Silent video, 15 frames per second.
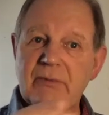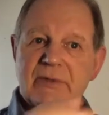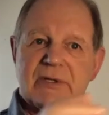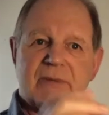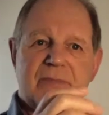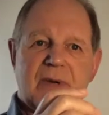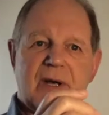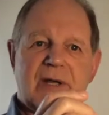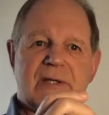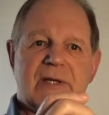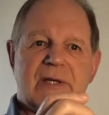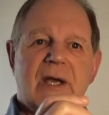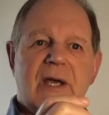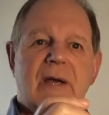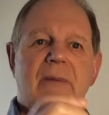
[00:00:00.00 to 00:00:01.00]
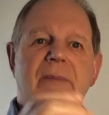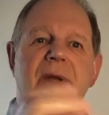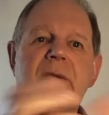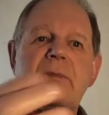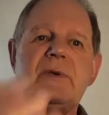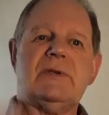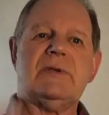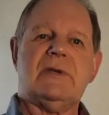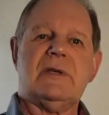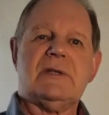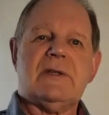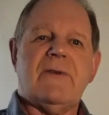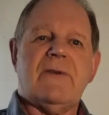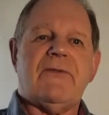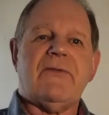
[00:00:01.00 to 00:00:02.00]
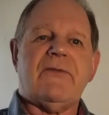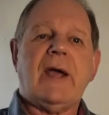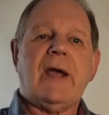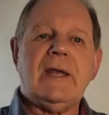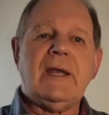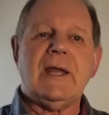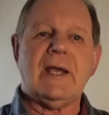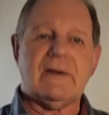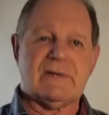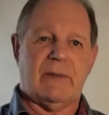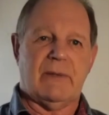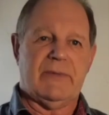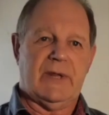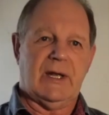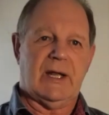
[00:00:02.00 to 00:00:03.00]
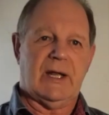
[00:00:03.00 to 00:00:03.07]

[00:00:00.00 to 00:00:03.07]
was the bullets, but it was just the finding of something like